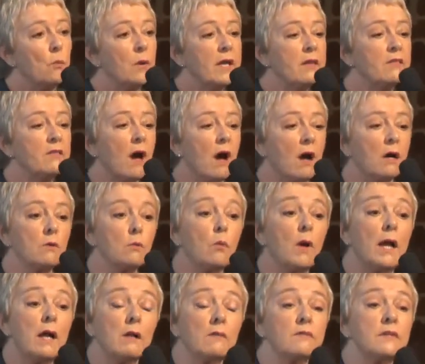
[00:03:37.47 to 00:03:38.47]
we thought,
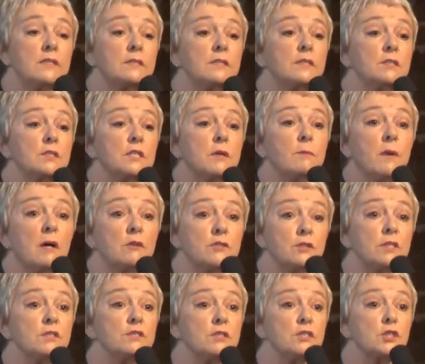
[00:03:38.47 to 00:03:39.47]
well, this
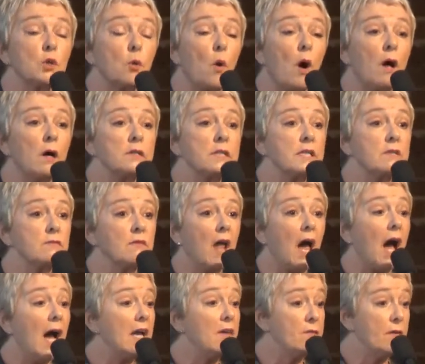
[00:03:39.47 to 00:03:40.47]
is a quality of
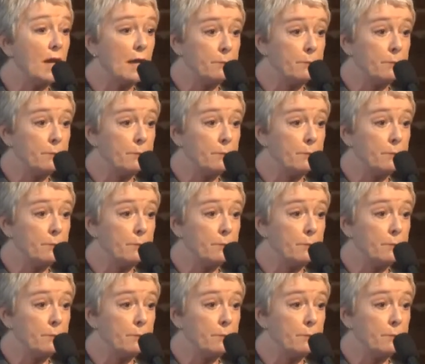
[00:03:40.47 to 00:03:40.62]
life,